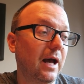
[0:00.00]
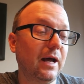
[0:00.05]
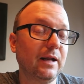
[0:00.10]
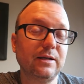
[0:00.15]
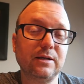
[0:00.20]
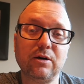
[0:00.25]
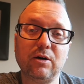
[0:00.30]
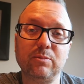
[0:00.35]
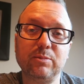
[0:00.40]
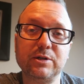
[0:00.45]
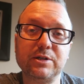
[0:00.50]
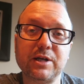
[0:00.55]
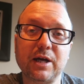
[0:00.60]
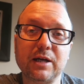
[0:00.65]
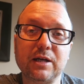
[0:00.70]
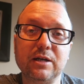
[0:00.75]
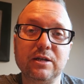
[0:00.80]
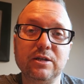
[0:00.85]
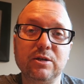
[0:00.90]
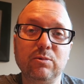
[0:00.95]
and I'll be
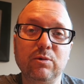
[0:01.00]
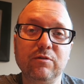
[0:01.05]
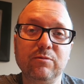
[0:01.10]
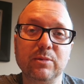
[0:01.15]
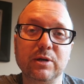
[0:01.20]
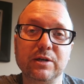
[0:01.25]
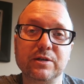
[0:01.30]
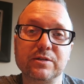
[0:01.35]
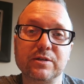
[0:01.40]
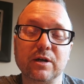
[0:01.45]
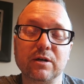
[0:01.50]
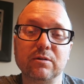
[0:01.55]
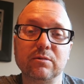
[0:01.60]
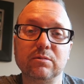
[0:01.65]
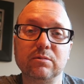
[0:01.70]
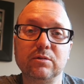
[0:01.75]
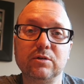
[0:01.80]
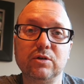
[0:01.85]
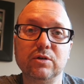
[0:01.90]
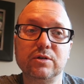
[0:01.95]
taking you with me.
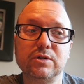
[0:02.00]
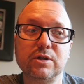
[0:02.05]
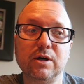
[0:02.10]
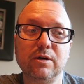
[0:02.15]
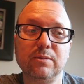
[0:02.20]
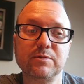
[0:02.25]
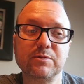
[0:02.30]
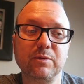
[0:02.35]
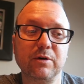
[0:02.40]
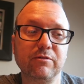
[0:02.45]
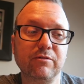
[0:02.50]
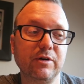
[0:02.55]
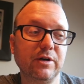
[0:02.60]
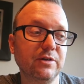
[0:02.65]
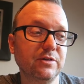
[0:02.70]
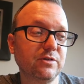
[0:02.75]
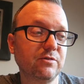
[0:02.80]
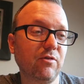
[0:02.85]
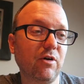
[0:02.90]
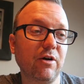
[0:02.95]
So good times my
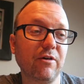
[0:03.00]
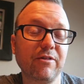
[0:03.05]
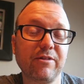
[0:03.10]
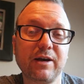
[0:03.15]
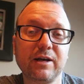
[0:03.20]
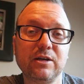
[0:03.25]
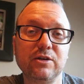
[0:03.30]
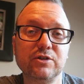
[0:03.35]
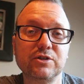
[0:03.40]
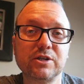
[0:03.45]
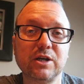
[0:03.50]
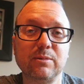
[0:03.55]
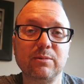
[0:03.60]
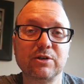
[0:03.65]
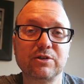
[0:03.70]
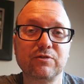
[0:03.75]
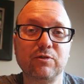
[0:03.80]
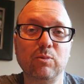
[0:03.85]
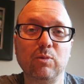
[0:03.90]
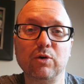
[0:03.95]
friends. Right, thank you so
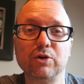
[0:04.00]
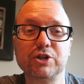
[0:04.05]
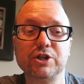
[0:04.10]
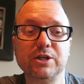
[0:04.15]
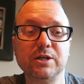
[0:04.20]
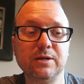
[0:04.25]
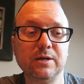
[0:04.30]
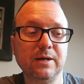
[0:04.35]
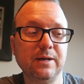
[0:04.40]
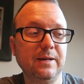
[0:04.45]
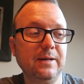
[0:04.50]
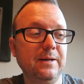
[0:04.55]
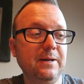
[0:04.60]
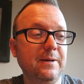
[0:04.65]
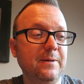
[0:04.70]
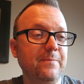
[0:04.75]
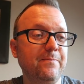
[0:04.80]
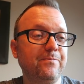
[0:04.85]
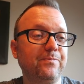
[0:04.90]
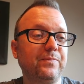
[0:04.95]
much for watching.
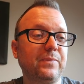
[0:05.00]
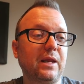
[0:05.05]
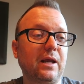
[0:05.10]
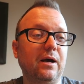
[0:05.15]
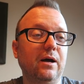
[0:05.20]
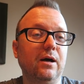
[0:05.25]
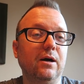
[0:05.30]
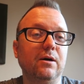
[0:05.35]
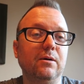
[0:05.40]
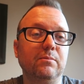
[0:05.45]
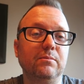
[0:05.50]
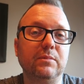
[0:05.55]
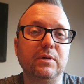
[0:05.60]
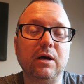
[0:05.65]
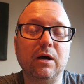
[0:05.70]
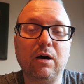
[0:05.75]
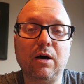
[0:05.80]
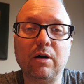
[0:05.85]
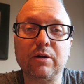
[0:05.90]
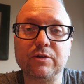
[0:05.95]

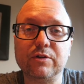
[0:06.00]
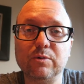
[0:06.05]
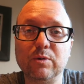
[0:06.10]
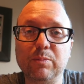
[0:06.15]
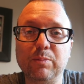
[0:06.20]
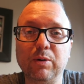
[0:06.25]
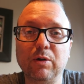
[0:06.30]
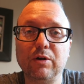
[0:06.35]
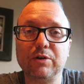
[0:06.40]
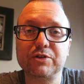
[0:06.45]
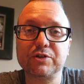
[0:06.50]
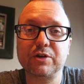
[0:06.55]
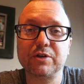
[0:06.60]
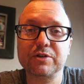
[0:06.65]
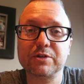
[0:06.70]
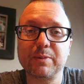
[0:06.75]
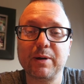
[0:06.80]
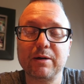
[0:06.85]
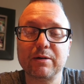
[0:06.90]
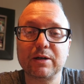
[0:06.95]
Um, I do
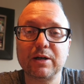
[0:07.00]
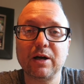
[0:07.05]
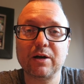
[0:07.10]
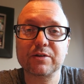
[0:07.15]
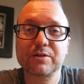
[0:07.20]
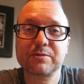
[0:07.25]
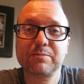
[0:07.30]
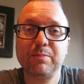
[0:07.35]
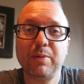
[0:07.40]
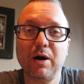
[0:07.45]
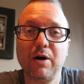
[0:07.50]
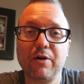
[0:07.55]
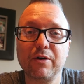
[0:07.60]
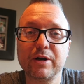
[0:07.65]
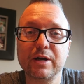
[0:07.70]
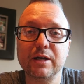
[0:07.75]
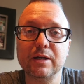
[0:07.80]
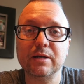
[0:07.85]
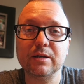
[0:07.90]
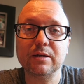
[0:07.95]
apologise about Gus
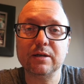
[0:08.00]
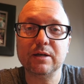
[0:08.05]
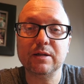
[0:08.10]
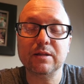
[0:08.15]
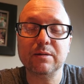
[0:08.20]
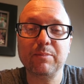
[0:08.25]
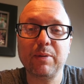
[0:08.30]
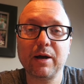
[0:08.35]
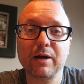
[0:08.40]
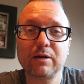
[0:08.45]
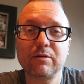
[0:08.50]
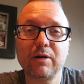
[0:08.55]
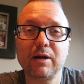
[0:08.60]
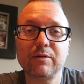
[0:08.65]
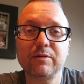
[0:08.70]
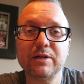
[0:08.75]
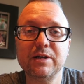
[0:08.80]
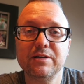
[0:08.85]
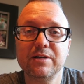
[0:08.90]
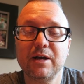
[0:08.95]
barking in the
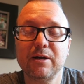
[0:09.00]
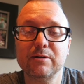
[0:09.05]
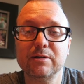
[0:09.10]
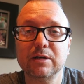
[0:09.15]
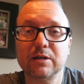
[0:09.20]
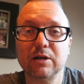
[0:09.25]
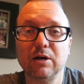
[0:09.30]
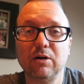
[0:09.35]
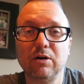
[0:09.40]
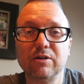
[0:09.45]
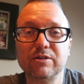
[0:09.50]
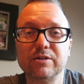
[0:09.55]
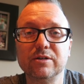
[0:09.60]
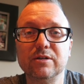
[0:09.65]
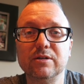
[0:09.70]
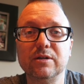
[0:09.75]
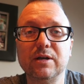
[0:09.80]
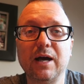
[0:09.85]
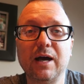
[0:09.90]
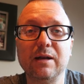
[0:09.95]
background. He's out in the
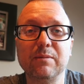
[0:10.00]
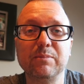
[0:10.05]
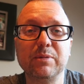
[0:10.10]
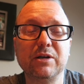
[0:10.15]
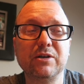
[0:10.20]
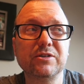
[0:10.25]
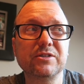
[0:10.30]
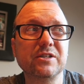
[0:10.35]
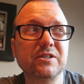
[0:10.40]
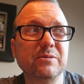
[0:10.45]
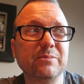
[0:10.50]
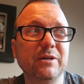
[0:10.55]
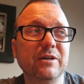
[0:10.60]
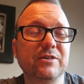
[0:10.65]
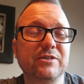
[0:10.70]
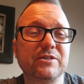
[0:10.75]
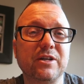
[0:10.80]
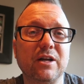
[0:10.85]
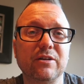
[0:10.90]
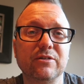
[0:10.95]
garden and because there's a
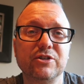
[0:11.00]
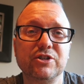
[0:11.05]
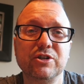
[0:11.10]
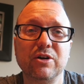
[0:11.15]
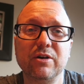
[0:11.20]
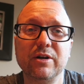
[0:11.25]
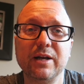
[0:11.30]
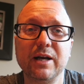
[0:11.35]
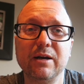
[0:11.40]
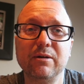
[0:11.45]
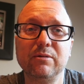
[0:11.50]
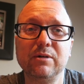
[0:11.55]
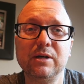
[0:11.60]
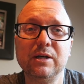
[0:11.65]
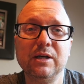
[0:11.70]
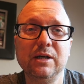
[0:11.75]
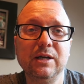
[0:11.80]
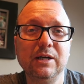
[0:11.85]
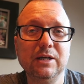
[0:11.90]
bit of sunshine out